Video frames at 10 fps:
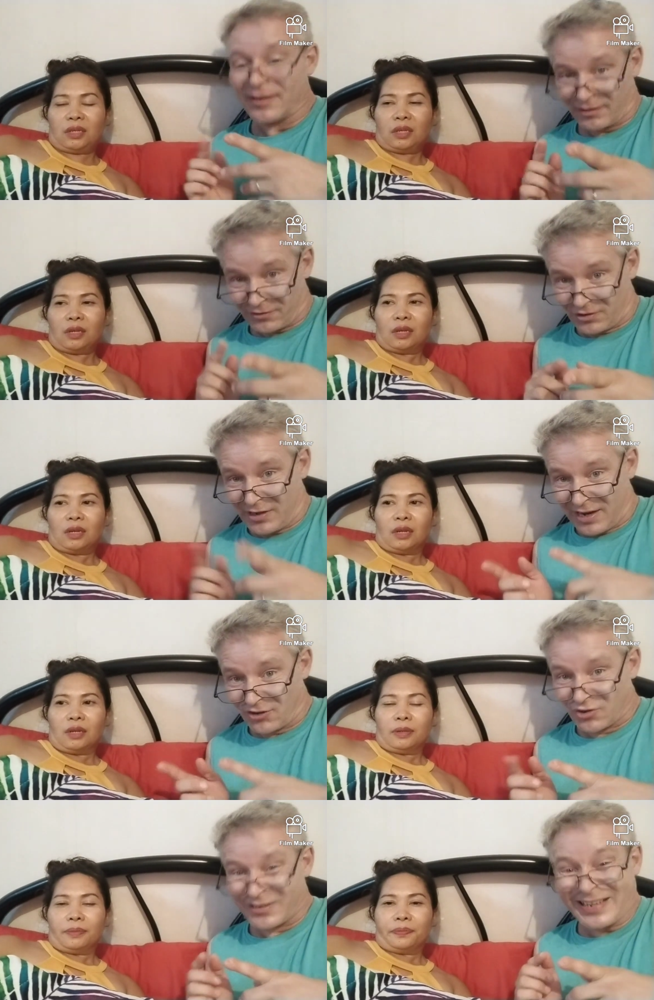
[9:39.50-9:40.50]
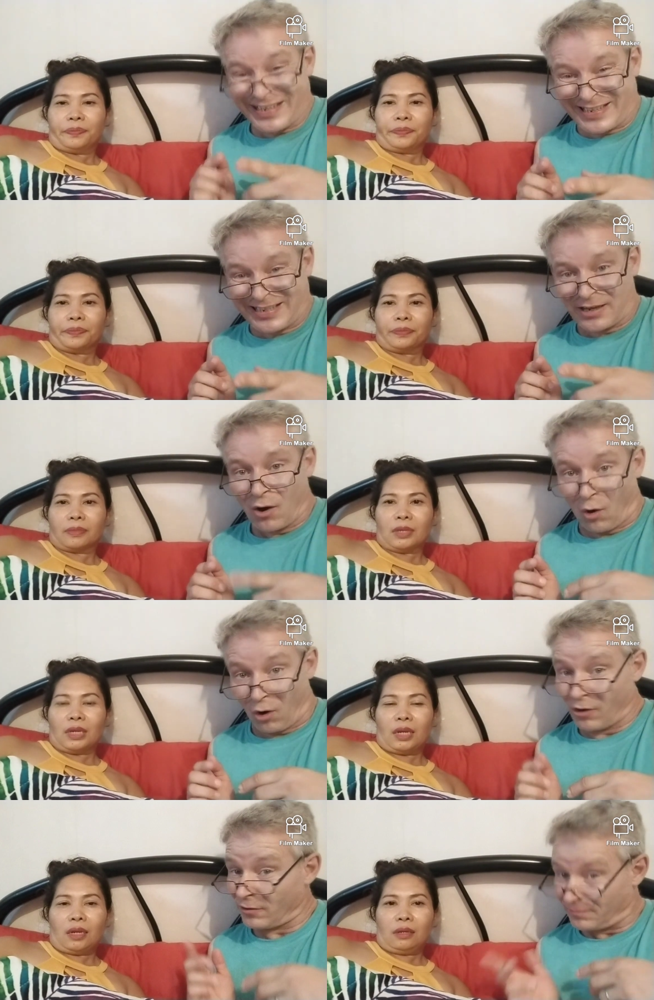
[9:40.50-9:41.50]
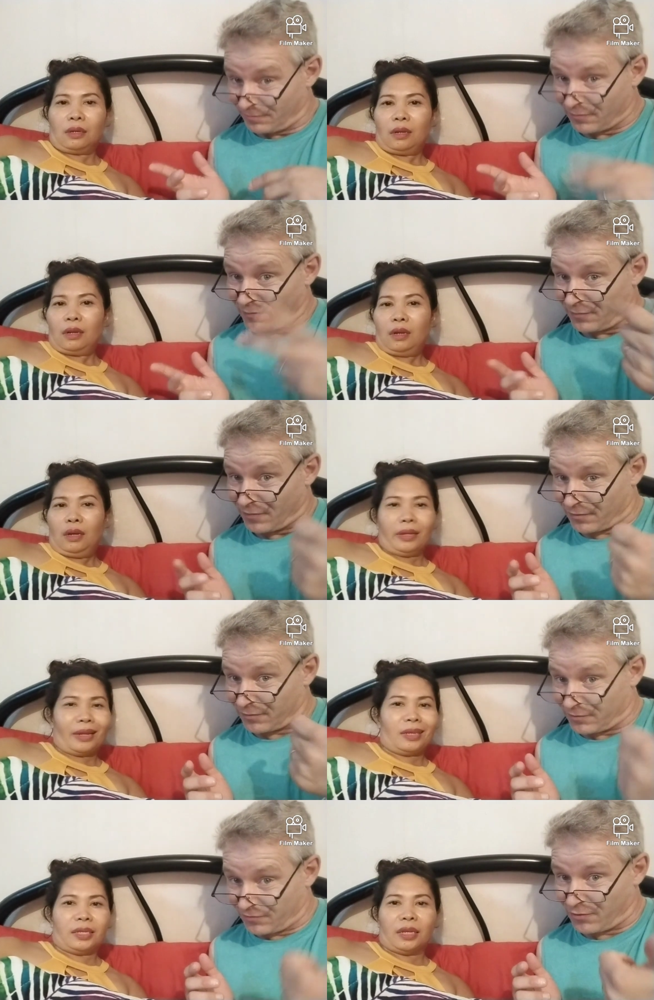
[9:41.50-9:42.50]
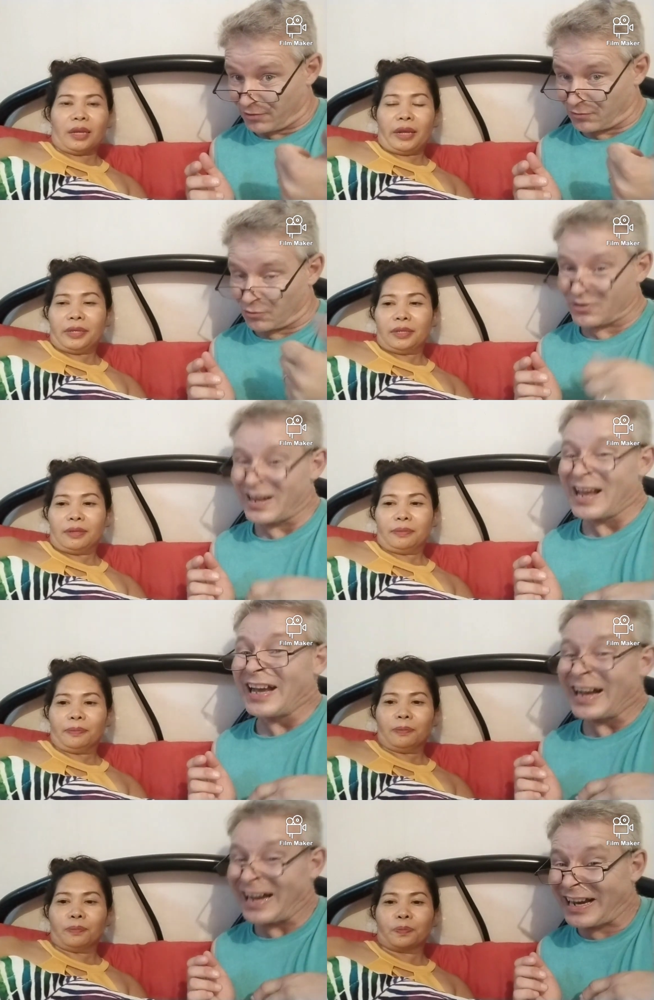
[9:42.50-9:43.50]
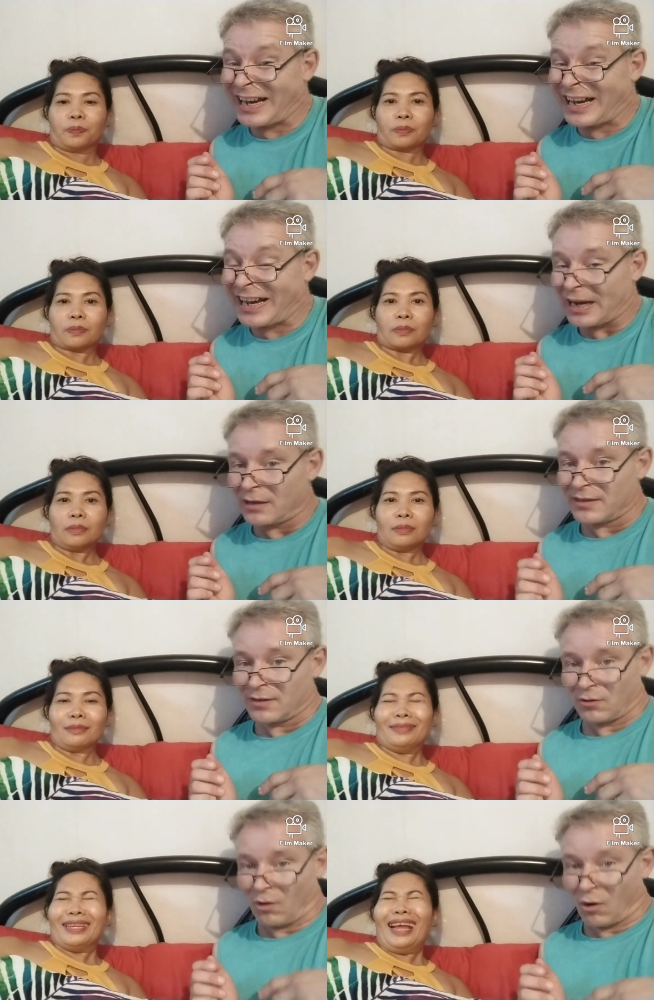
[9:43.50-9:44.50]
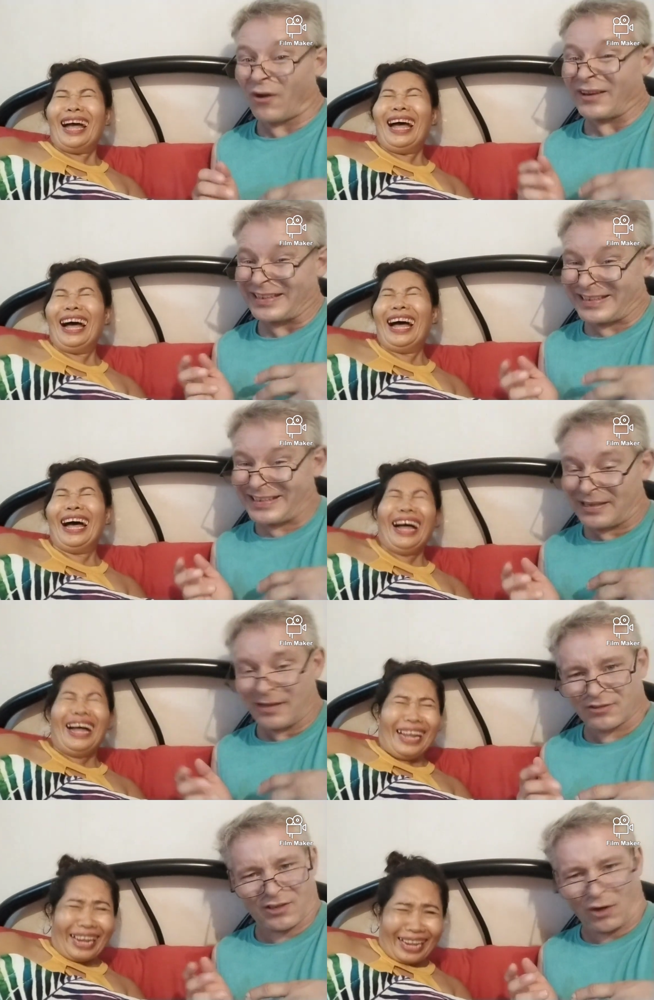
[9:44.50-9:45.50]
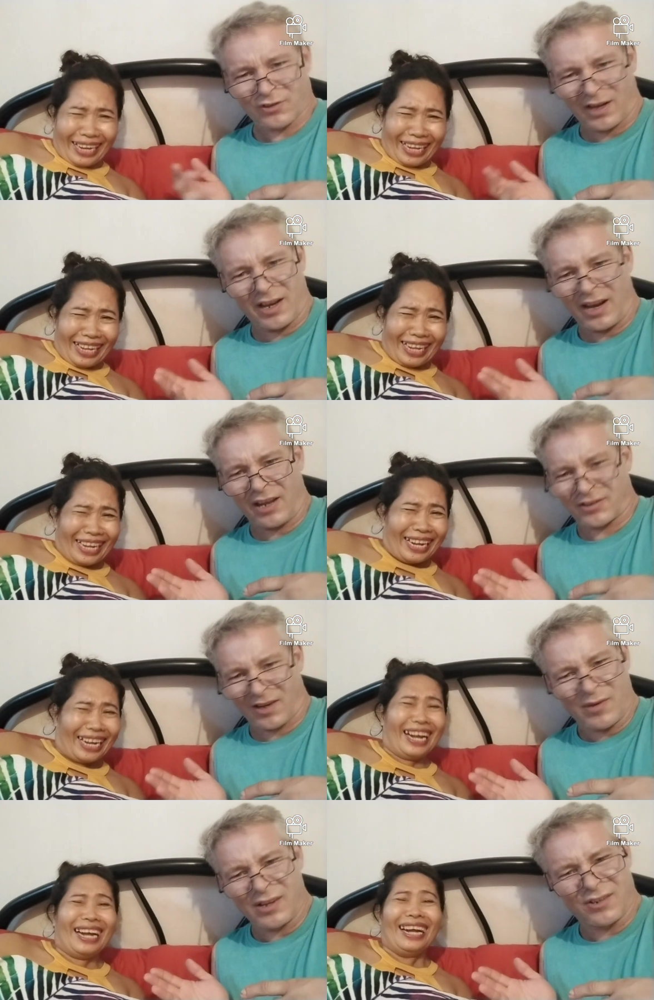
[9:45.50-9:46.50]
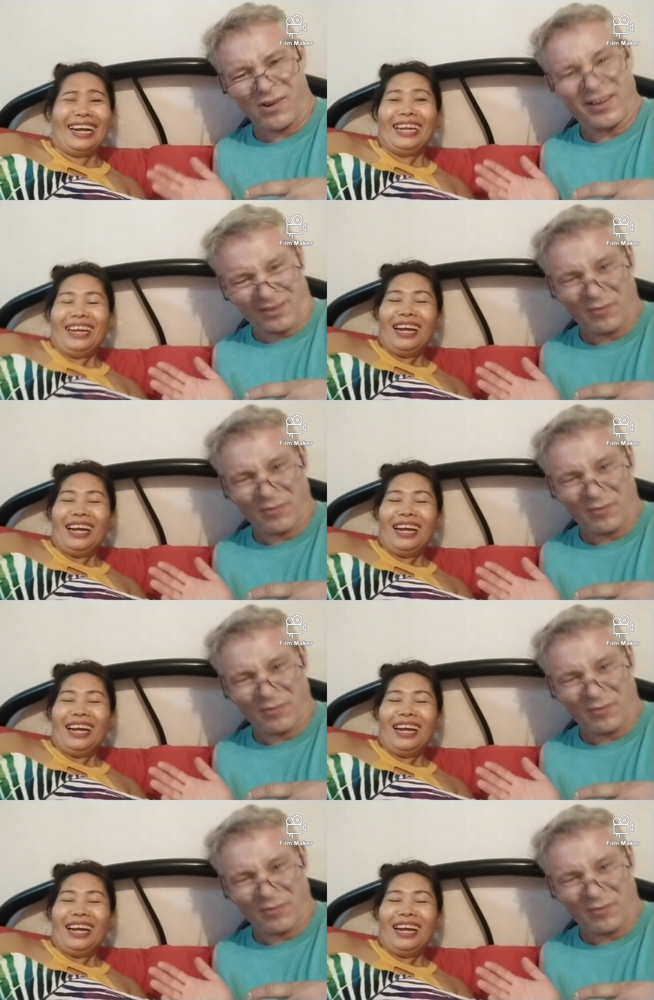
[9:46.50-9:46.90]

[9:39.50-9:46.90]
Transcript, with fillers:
Speaker 1: CH is or yeah. Not easy, guys. Person, or it sounds like, as I'm in, right?